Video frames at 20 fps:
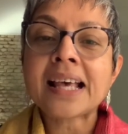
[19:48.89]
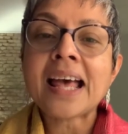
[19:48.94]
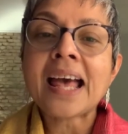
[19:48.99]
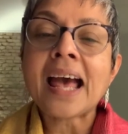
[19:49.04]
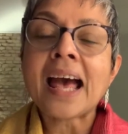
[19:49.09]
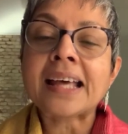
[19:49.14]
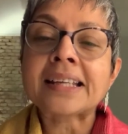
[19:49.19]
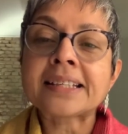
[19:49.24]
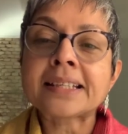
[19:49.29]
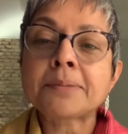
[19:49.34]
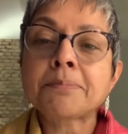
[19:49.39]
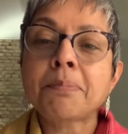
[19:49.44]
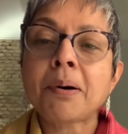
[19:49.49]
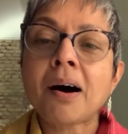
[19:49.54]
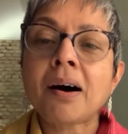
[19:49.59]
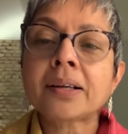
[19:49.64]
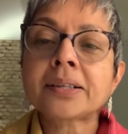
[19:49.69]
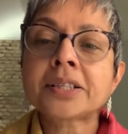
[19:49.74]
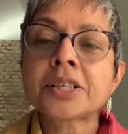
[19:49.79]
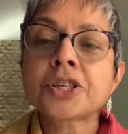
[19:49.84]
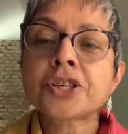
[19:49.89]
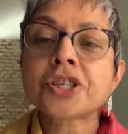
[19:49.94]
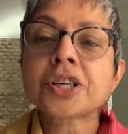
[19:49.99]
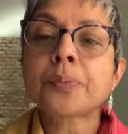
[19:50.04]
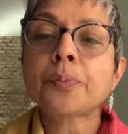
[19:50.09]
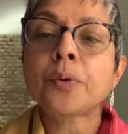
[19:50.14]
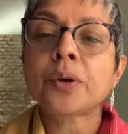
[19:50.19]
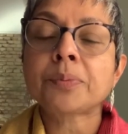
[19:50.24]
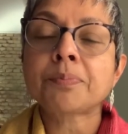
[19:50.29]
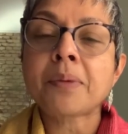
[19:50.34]
and in
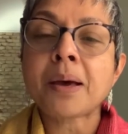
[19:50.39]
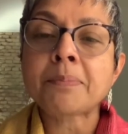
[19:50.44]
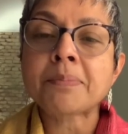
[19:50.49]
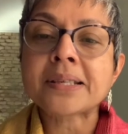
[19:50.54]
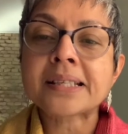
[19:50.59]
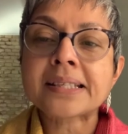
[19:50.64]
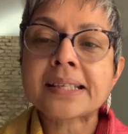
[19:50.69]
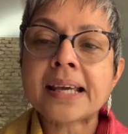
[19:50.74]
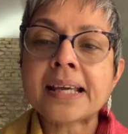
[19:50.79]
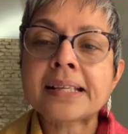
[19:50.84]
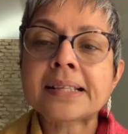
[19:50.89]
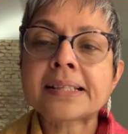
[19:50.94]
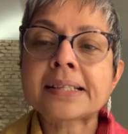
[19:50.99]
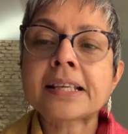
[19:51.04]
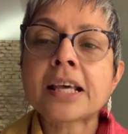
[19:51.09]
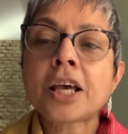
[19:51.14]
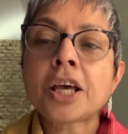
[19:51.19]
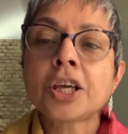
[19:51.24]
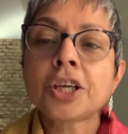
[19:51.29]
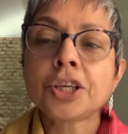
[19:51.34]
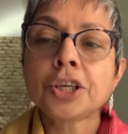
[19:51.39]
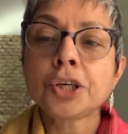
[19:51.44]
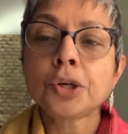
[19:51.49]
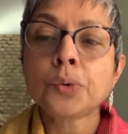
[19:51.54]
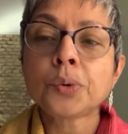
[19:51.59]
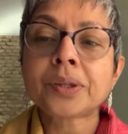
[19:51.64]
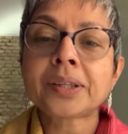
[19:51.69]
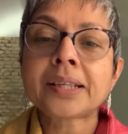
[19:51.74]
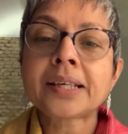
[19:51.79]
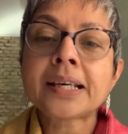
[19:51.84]
partnership with member states,
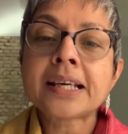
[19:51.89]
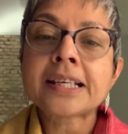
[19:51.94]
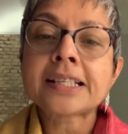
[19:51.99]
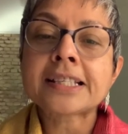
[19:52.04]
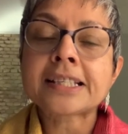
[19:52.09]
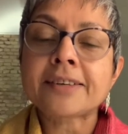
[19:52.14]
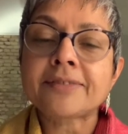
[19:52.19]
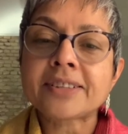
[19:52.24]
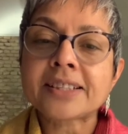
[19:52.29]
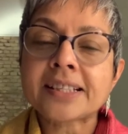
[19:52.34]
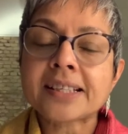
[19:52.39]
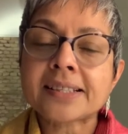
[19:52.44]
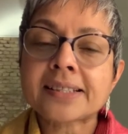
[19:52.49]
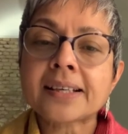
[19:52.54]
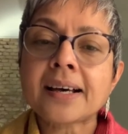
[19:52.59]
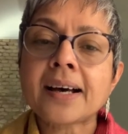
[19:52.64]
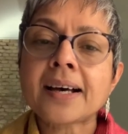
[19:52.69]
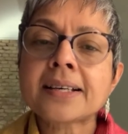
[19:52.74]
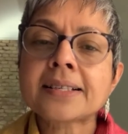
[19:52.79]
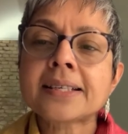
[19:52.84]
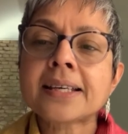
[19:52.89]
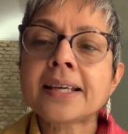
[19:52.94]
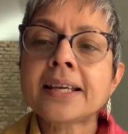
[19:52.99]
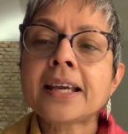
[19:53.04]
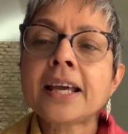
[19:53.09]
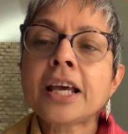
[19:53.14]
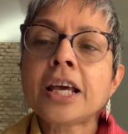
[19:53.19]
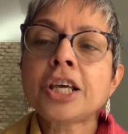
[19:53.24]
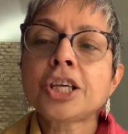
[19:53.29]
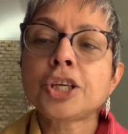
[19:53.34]
youth, civil
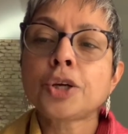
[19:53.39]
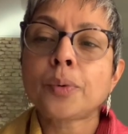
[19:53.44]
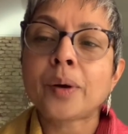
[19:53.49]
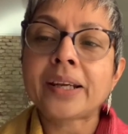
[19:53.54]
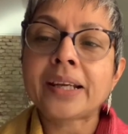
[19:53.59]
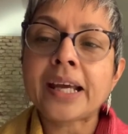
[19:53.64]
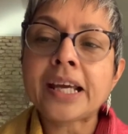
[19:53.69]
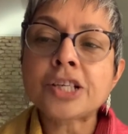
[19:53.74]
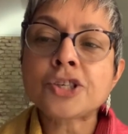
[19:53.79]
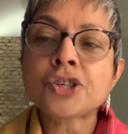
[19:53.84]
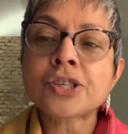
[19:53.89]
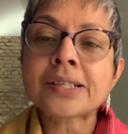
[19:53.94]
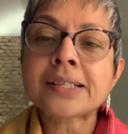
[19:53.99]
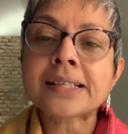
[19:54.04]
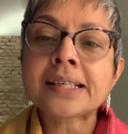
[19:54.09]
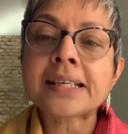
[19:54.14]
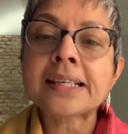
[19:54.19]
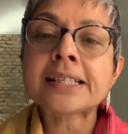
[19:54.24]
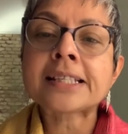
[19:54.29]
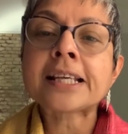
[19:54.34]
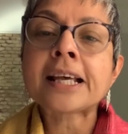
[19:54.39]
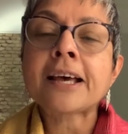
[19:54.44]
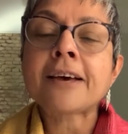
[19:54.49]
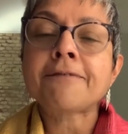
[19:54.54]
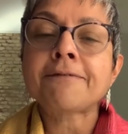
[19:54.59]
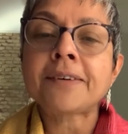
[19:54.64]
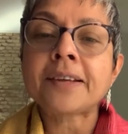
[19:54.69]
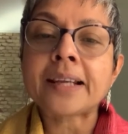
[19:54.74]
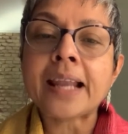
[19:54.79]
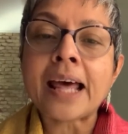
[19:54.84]
society, UN agencies,
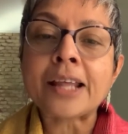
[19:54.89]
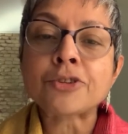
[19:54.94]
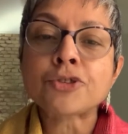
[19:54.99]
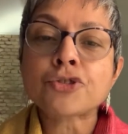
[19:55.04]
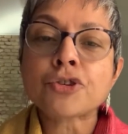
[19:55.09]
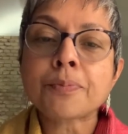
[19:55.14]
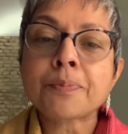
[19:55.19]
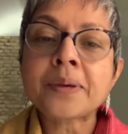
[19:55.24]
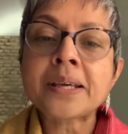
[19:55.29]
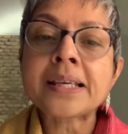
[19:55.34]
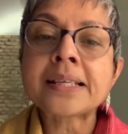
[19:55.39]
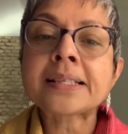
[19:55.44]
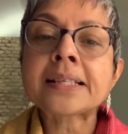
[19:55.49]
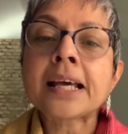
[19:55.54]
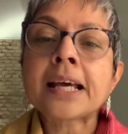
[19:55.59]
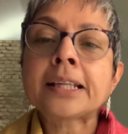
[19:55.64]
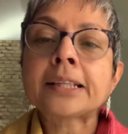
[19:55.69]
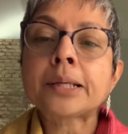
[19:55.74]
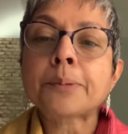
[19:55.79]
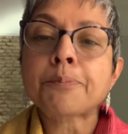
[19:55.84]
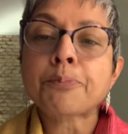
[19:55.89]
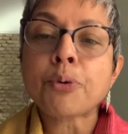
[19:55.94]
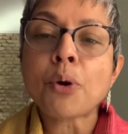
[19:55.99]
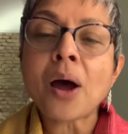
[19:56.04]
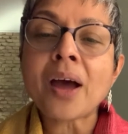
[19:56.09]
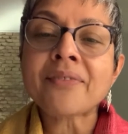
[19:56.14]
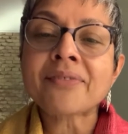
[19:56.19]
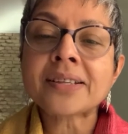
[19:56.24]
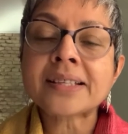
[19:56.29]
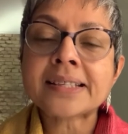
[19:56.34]
philanthropies, the
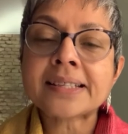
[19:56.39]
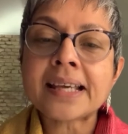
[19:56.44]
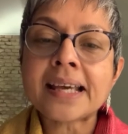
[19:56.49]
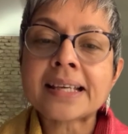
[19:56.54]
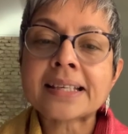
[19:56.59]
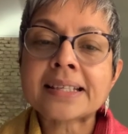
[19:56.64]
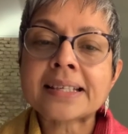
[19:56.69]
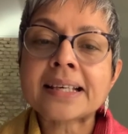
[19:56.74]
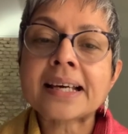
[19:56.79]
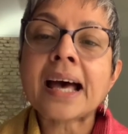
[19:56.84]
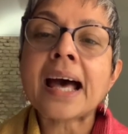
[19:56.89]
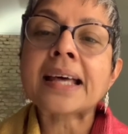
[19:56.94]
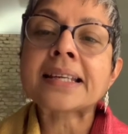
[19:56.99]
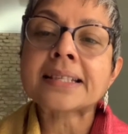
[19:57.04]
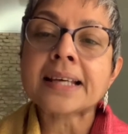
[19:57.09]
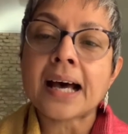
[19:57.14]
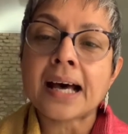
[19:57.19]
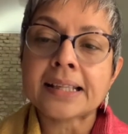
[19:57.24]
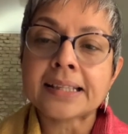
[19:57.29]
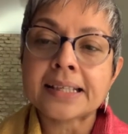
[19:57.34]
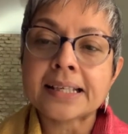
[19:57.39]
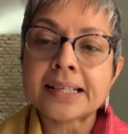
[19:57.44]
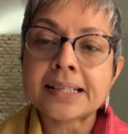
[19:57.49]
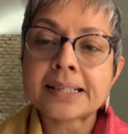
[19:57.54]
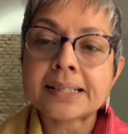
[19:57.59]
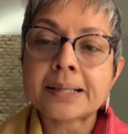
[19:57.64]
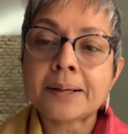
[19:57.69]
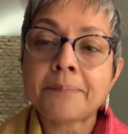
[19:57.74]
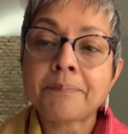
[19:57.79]
private sector, and others.